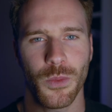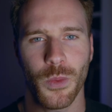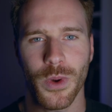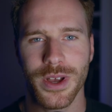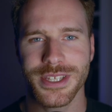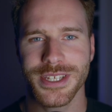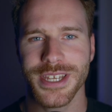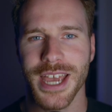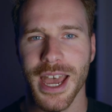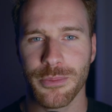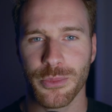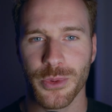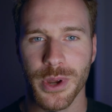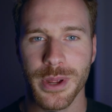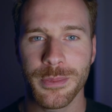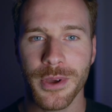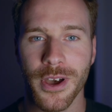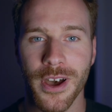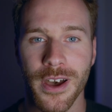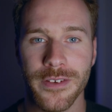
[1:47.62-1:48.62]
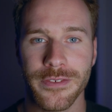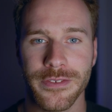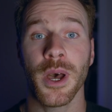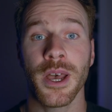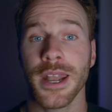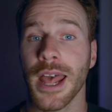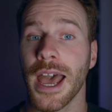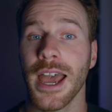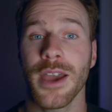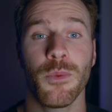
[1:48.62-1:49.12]
a WhatsApp ripoff,
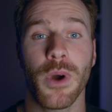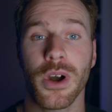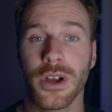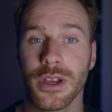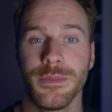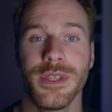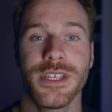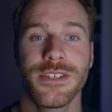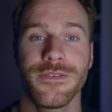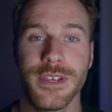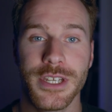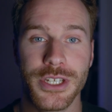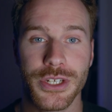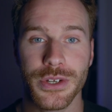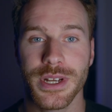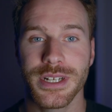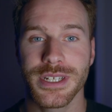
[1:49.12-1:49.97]
but I welcome this feature